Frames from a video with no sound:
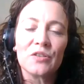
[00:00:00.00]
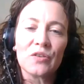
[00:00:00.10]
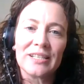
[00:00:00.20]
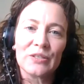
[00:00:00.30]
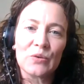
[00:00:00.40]
there
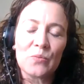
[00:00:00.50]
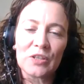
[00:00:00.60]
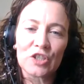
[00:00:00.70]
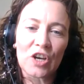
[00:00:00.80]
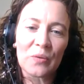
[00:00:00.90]
is so
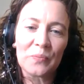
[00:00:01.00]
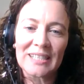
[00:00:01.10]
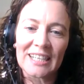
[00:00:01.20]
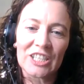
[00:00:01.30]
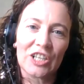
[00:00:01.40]
much
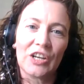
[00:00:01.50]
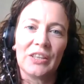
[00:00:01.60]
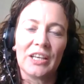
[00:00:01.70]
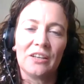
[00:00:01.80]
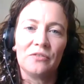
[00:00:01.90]
competition out
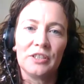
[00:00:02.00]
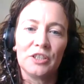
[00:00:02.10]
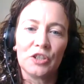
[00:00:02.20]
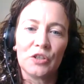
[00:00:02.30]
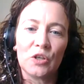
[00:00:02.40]
there for
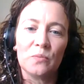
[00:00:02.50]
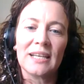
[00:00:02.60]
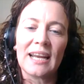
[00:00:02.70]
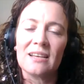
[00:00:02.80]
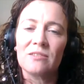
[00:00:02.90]
jobs,
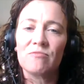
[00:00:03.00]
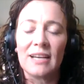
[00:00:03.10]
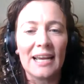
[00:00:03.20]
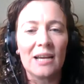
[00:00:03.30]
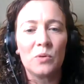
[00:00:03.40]
it is
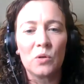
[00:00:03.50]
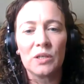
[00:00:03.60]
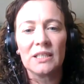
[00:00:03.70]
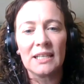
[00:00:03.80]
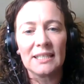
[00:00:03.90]
really
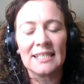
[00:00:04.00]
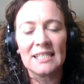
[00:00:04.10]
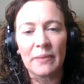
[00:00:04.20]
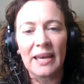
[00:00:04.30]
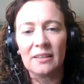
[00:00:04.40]
important that you
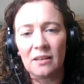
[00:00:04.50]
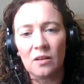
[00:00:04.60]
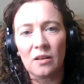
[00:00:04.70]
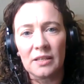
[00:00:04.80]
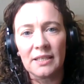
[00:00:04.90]
spend a
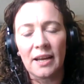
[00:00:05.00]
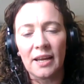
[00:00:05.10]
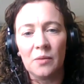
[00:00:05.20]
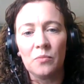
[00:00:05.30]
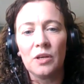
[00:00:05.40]
lot of
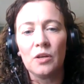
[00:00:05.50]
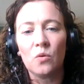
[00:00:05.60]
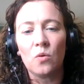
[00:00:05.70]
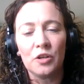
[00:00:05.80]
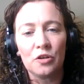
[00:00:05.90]
time,
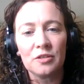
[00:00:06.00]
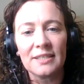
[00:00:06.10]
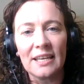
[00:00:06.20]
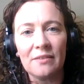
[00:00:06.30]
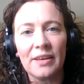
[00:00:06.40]
on your
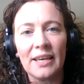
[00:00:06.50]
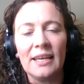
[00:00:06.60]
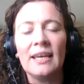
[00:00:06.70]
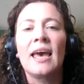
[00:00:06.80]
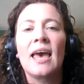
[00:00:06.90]
CV,
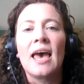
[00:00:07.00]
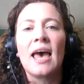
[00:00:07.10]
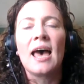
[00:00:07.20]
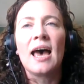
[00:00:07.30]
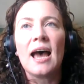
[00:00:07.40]

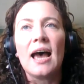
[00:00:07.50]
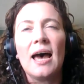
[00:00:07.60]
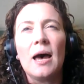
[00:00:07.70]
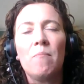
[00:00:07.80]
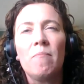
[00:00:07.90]

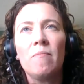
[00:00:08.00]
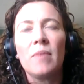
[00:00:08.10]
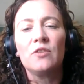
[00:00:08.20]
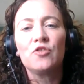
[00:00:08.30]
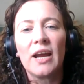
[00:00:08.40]

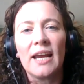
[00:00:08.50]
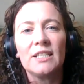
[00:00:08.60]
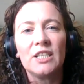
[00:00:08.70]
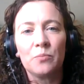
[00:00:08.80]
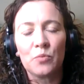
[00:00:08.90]
and trying
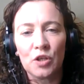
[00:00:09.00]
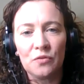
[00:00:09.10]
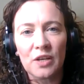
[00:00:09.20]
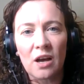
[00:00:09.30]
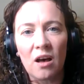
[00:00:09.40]
to improve
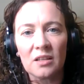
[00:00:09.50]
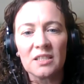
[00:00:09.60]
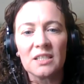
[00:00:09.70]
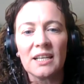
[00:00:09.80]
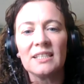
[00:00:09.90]
the
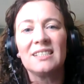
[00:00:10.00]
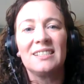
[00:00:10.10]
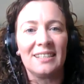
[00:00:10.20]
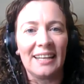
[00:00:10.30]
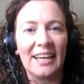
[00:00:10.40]
content,
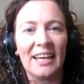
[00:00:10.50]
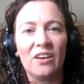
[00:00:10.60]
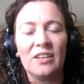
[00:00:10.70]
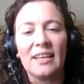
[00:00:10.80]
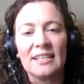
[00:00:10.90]

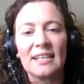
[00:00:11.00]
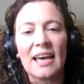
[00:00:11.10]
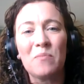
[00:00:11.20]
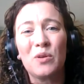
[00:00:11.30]
layout, things like that, but